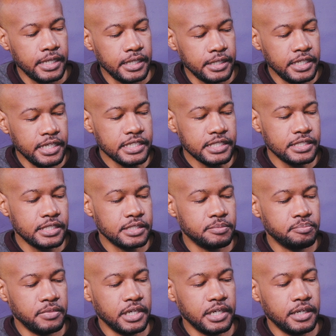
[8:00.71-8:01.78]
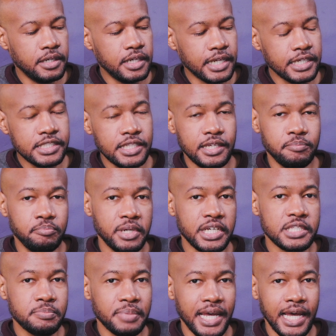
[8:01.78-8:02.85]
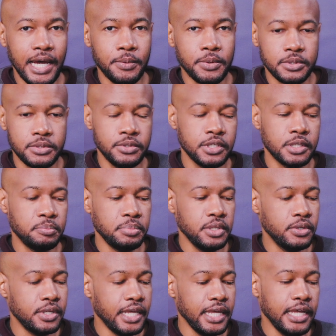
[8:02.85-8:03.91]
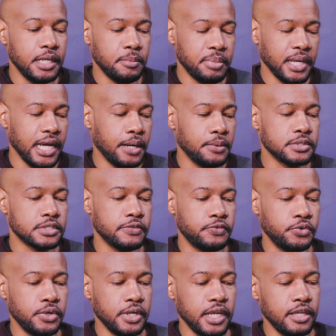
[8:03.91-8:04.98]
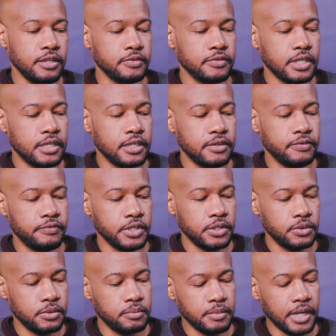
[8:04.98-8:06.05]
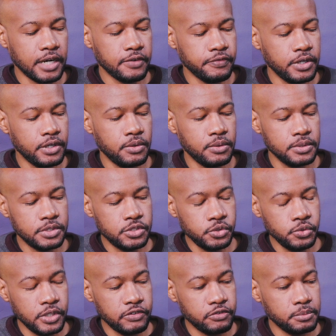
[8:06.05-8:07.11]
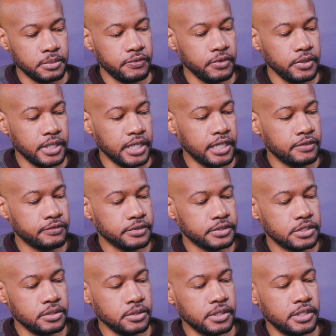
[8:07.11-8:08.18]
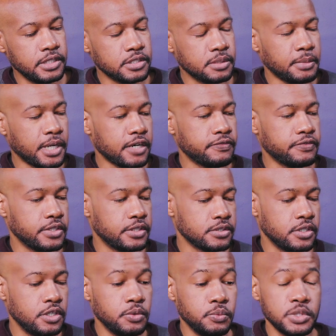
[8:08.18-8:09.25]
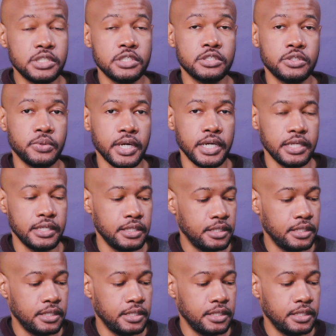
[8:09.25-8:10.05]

This is, like I said, bus powered through the computer, and it powers a 48 volt microphone, two of them if you have two condenser microphones, which is great.